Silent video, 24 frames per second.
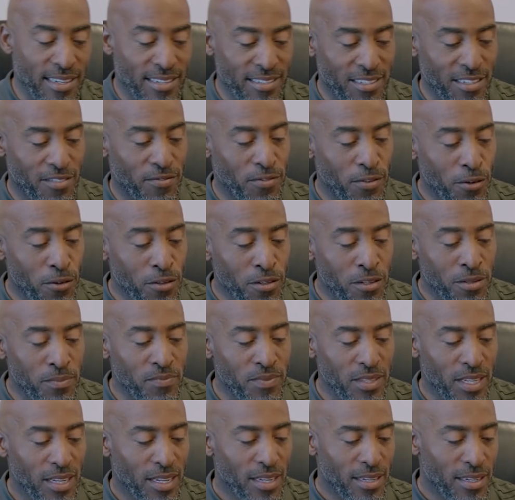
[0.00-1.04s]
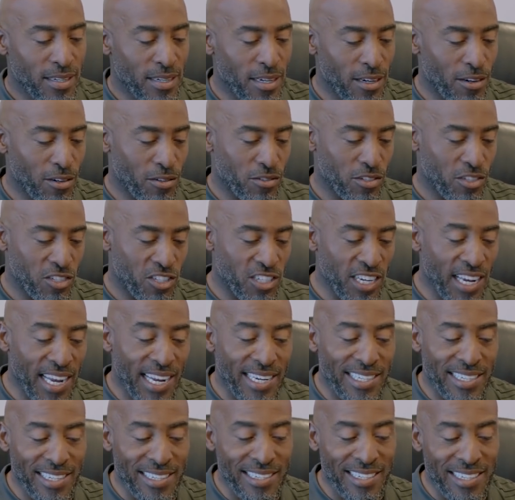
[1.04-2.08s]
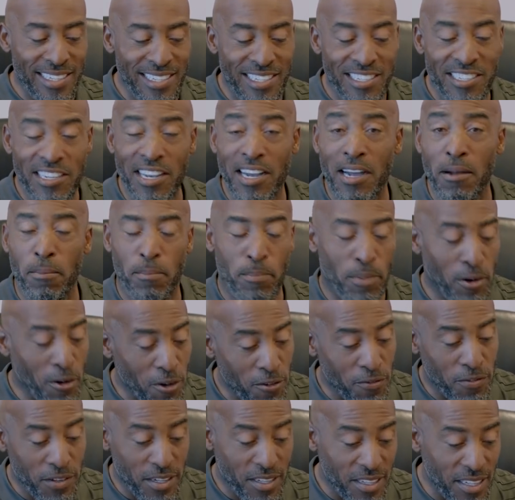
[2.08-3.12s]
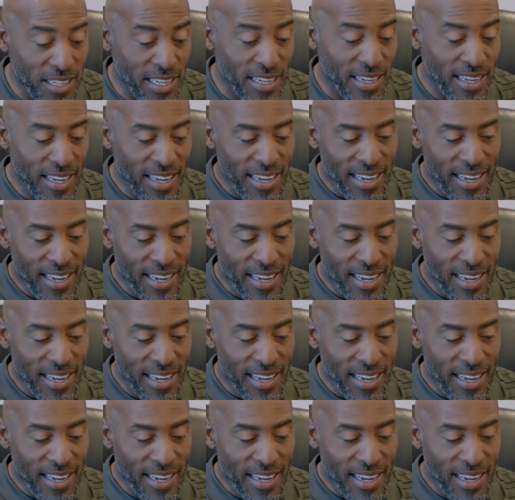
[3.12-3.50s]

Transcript: Does he fool him? No, Shaq does his job perfectly.